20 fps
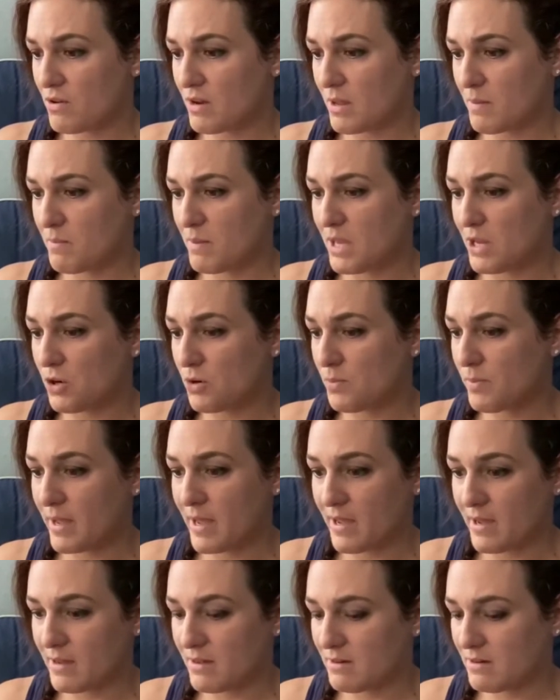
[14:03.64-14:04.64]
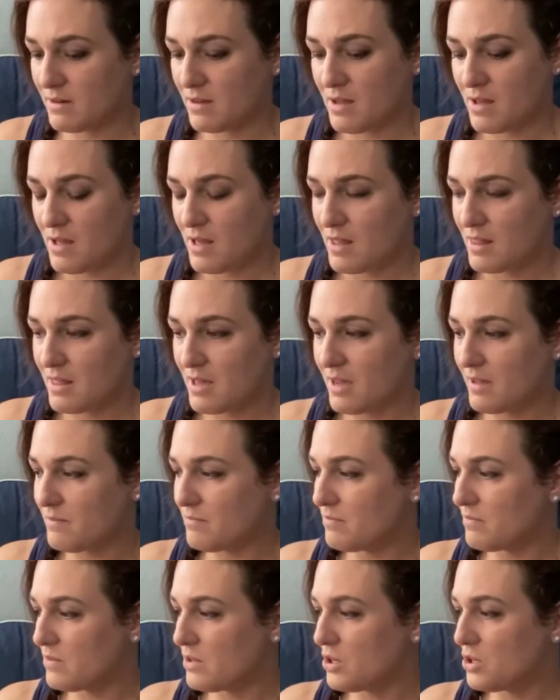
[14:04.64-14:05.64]
like Peter Pan, that,
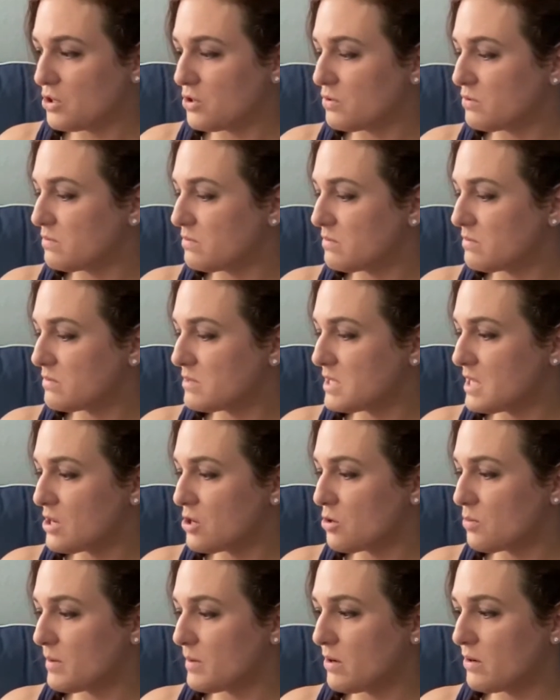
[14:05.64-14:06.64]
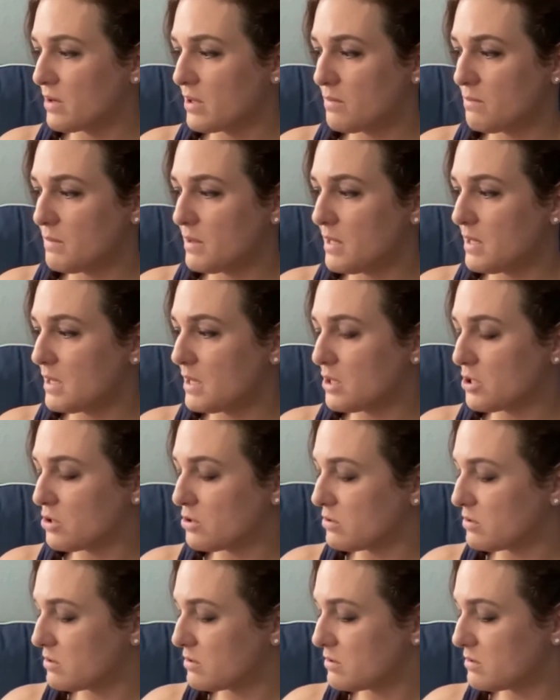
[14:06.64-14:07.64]
you know, Tinkerbell can be a
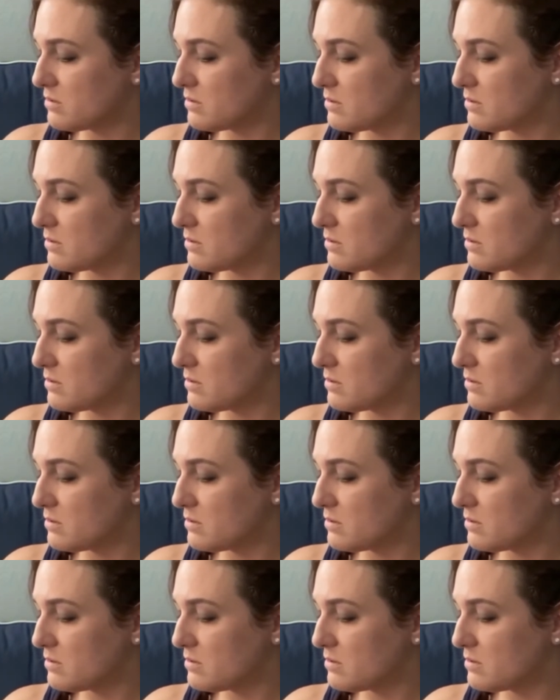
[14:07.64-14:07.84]
little